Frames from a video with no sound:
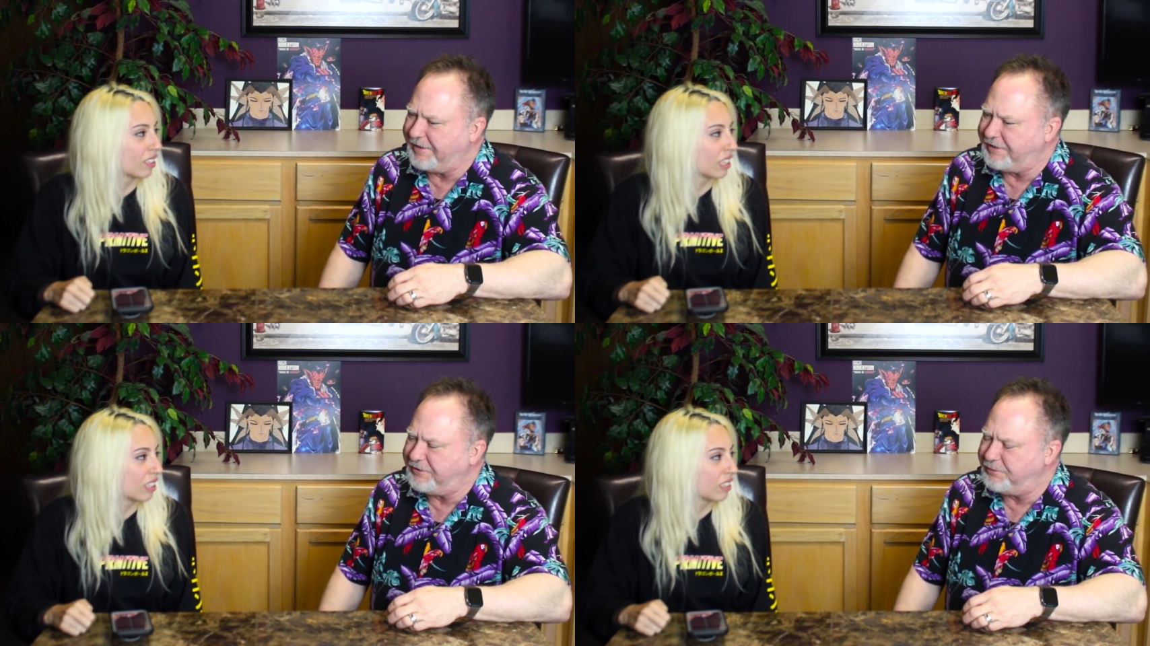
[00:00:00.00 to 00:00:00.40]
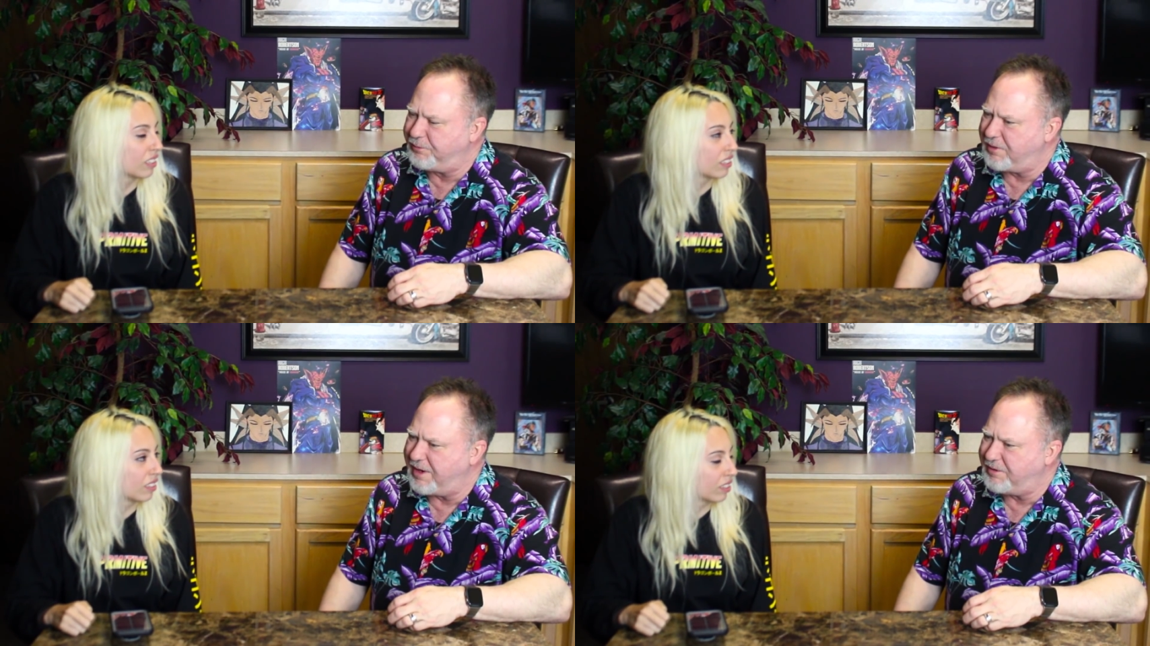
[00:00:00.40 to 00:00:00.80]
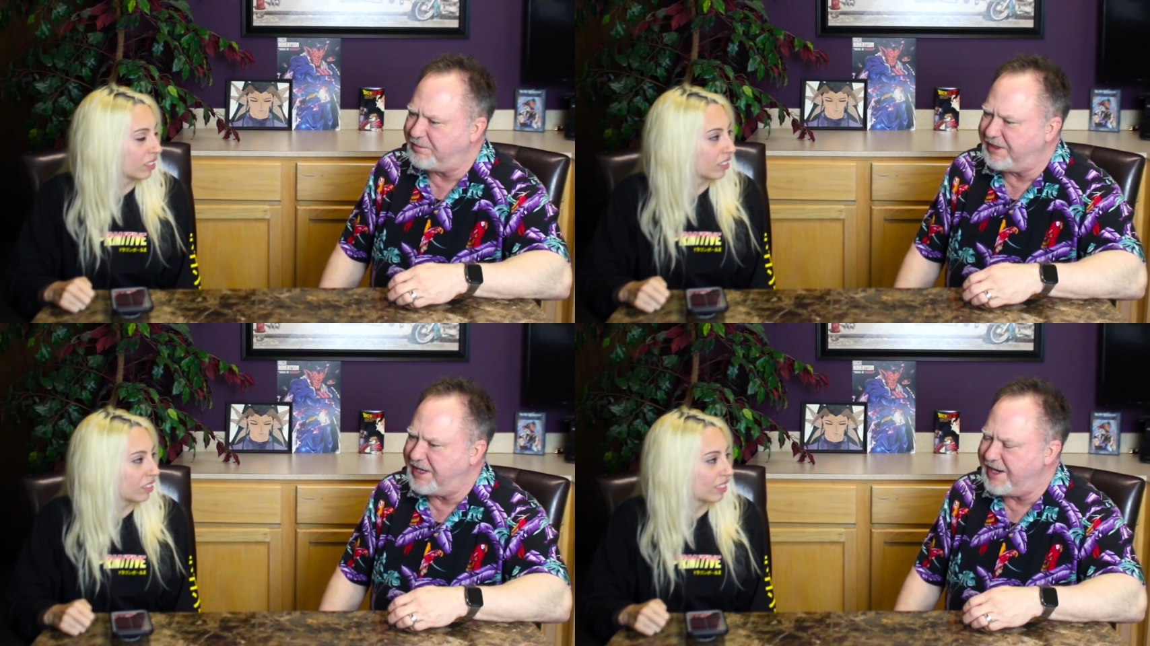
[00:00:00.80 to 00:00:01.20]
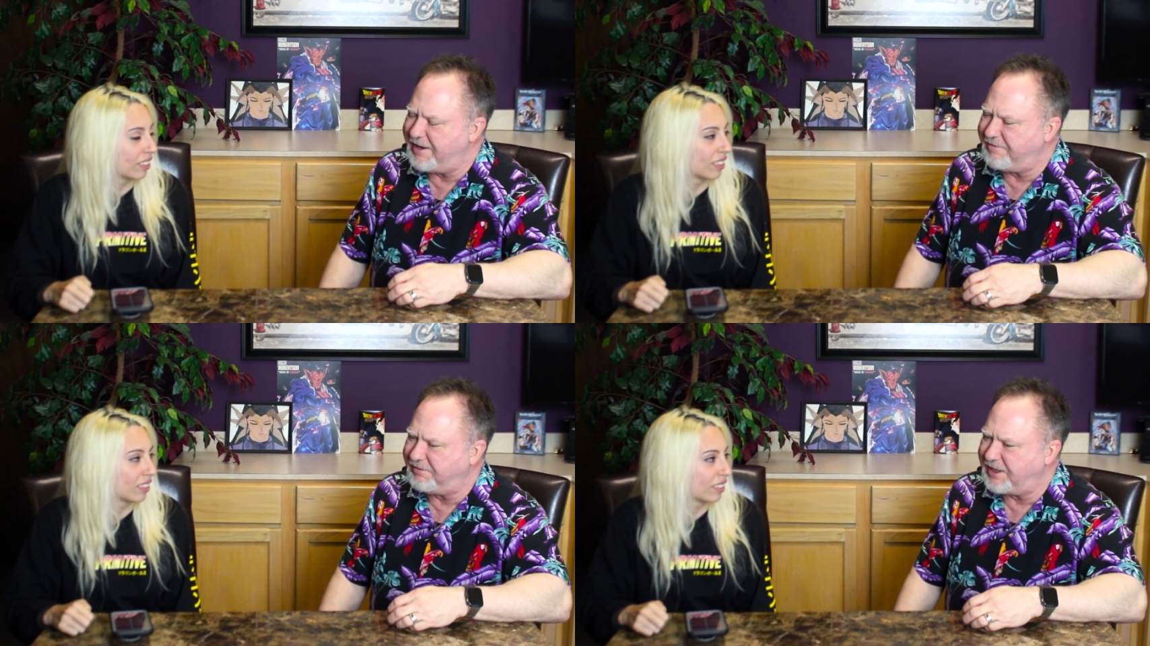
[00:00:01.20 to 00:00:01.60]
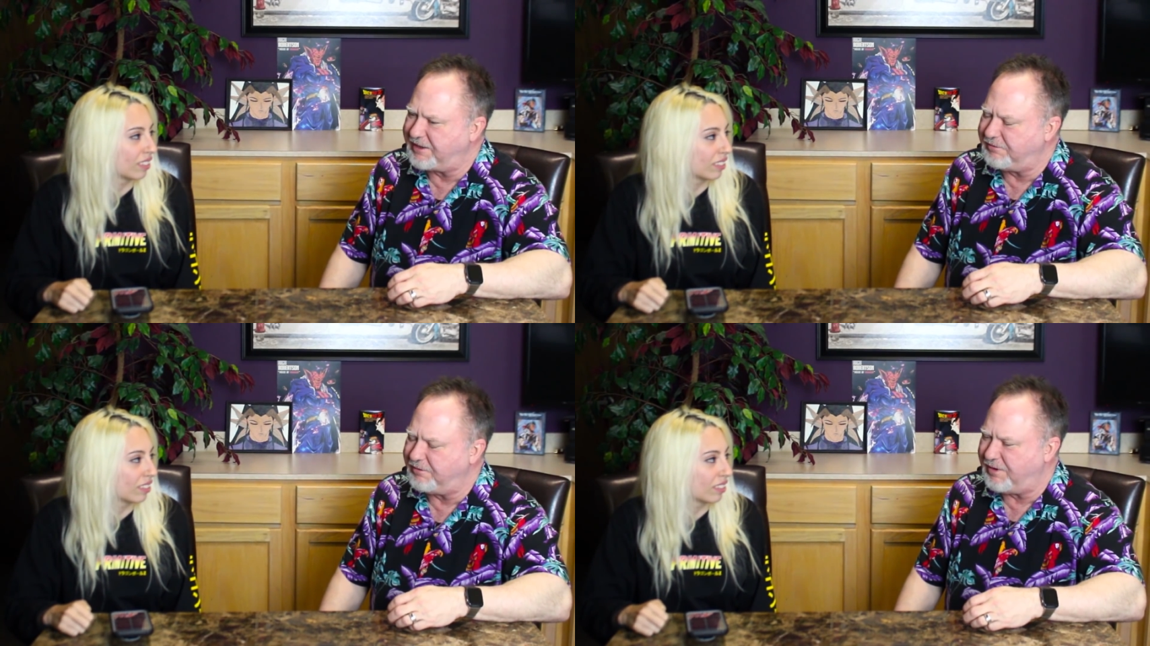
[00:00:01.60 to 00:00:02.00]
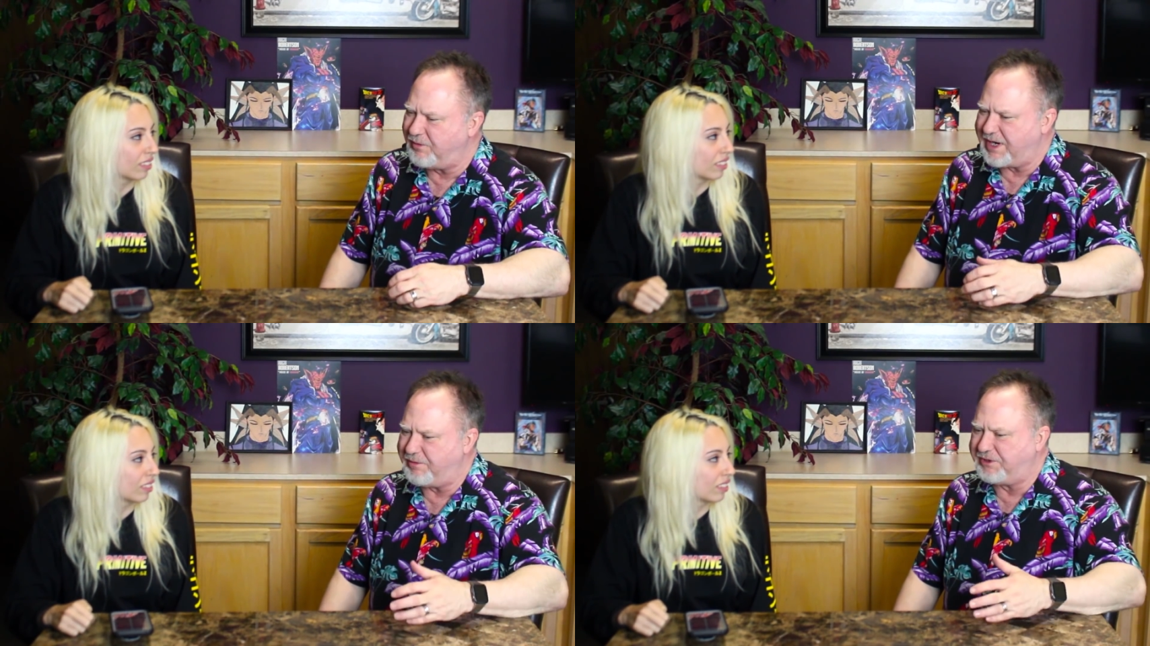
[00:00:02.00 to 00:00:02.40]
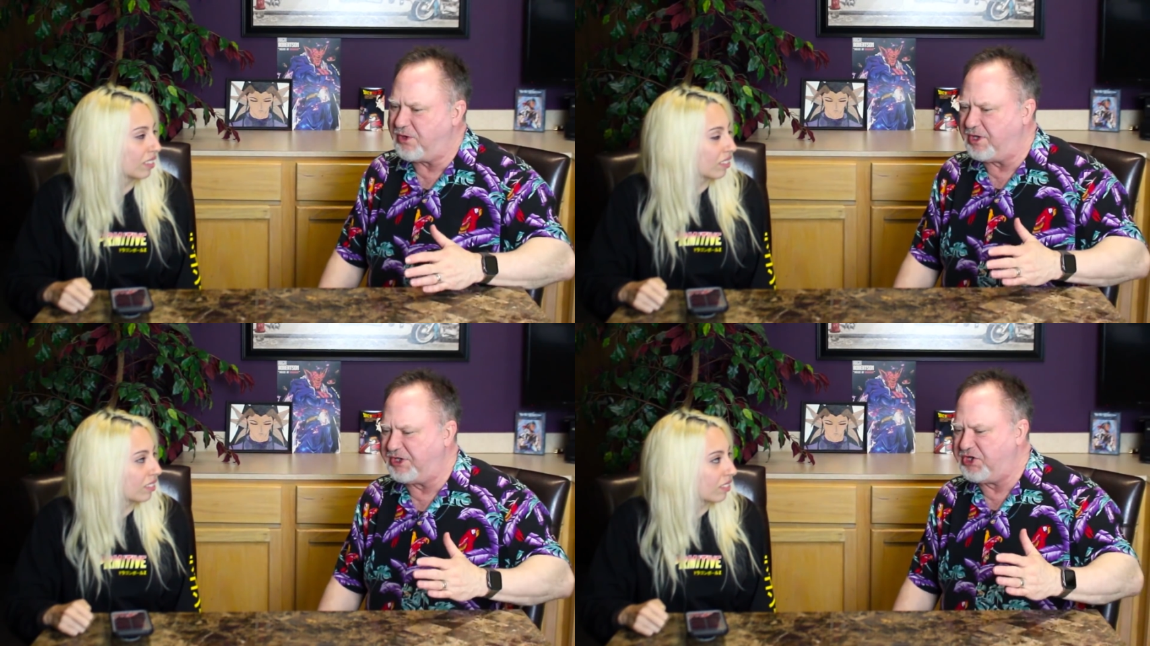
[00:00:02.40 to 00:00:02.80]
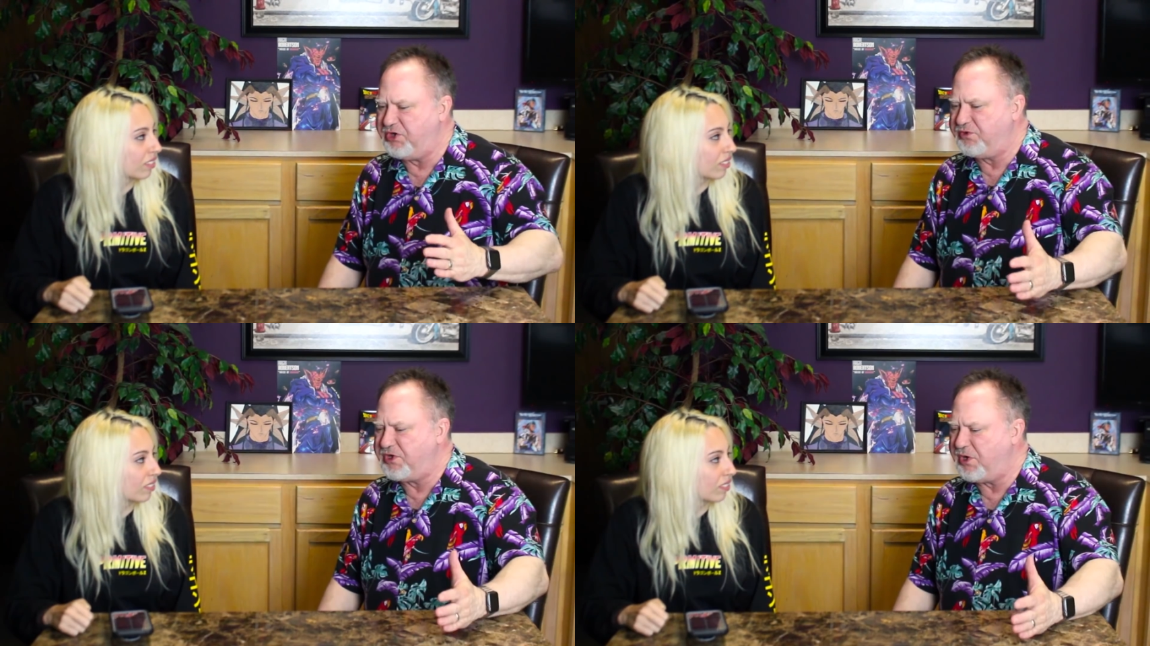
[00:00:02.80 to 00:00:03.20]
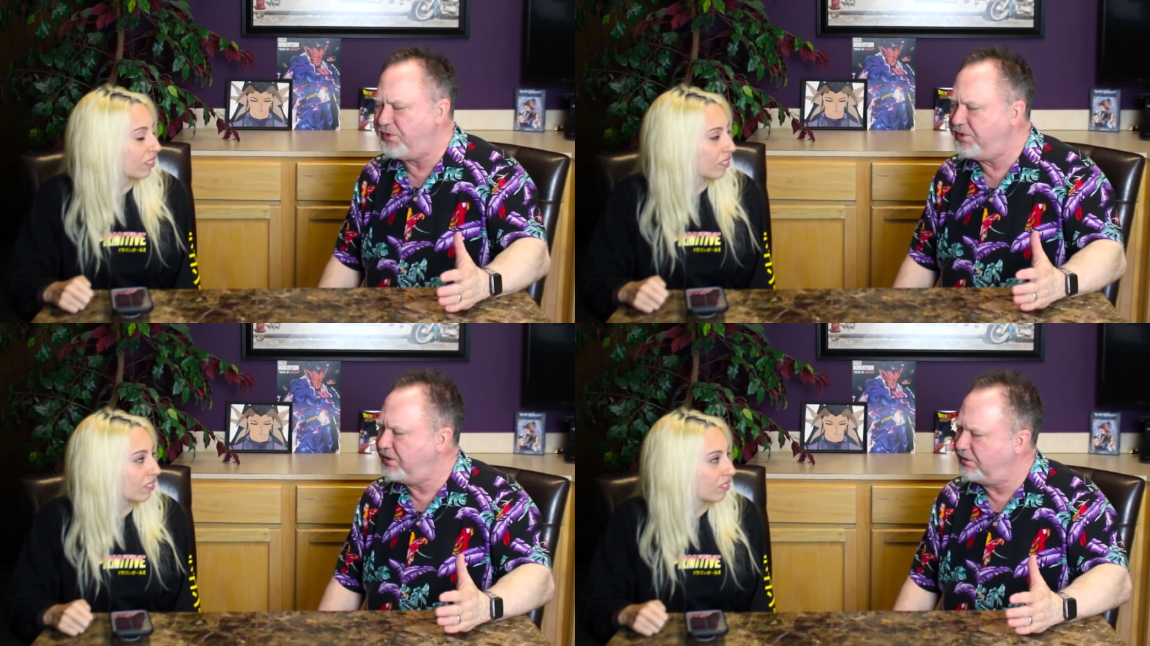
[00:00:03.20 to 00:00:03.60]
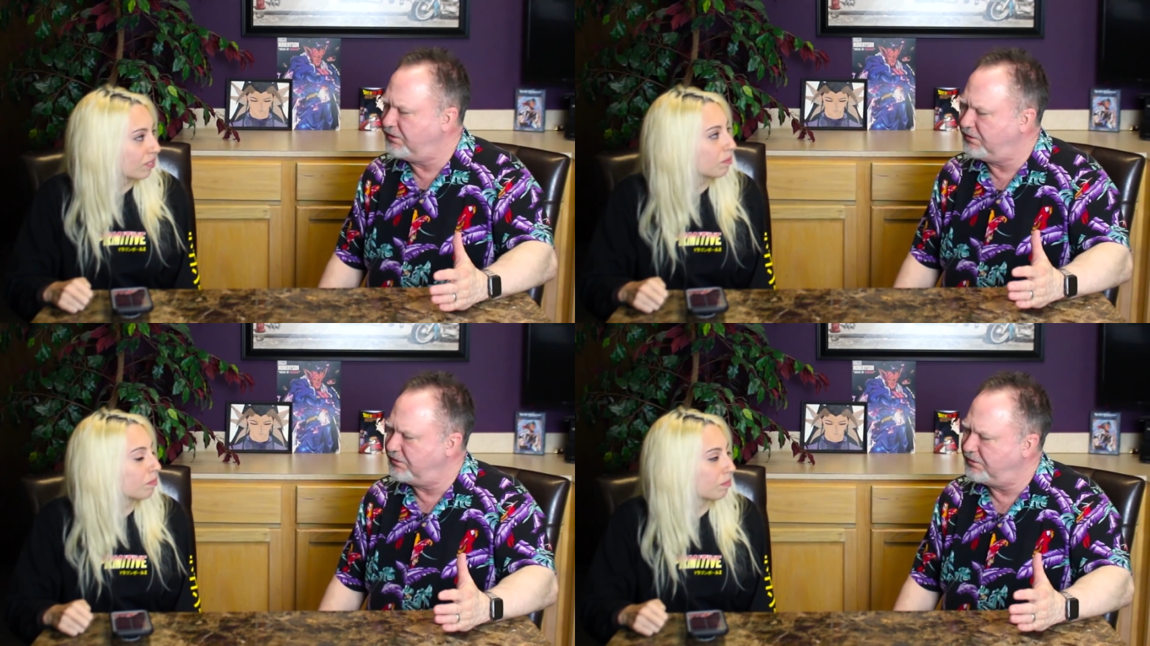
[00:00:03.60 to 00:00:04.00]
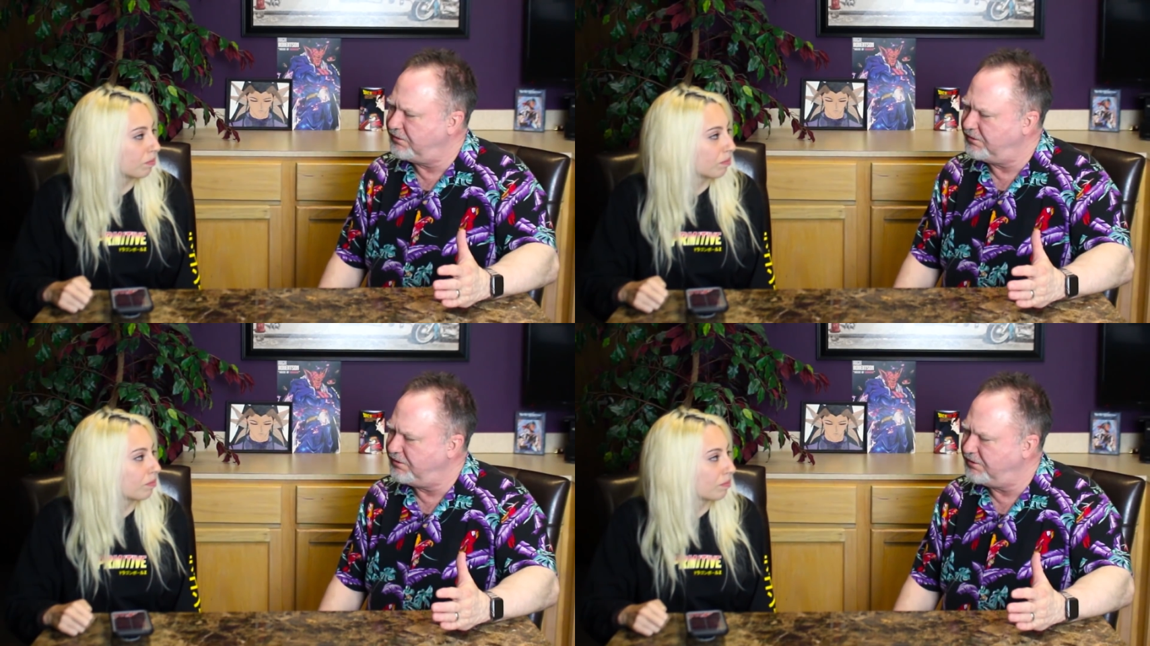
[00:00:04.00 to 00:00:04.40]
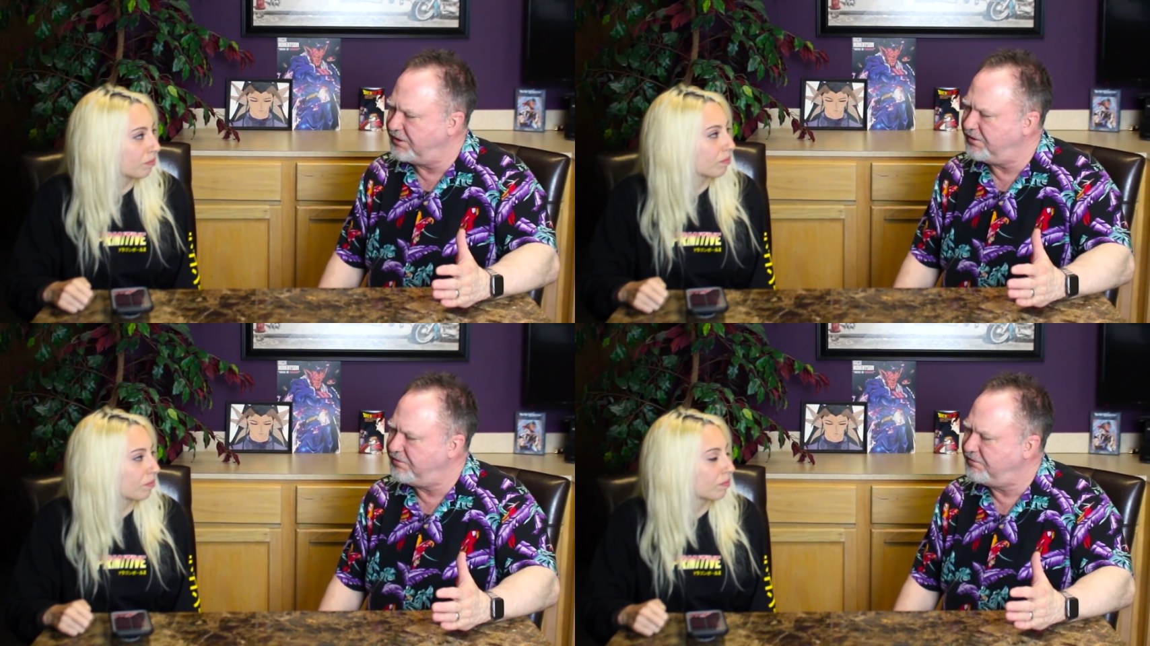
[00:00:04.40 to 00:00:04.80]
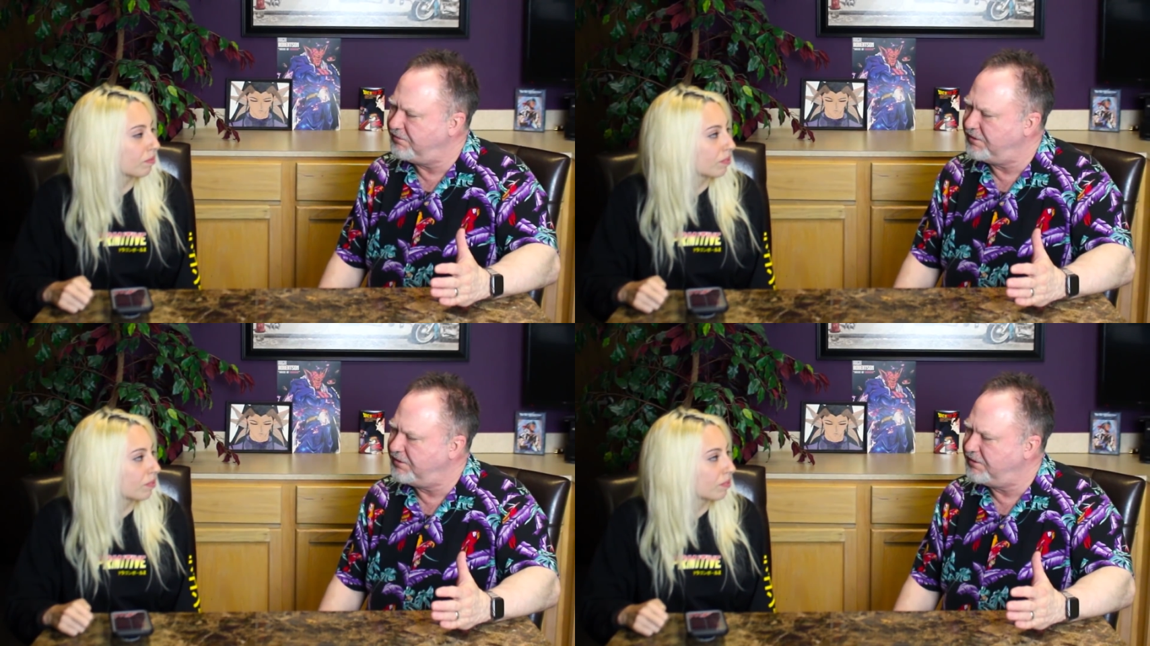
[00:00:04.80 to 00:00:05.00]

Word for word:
Speaker 1: you probably have like what I would call a cue tone. Mm-hmm. You know,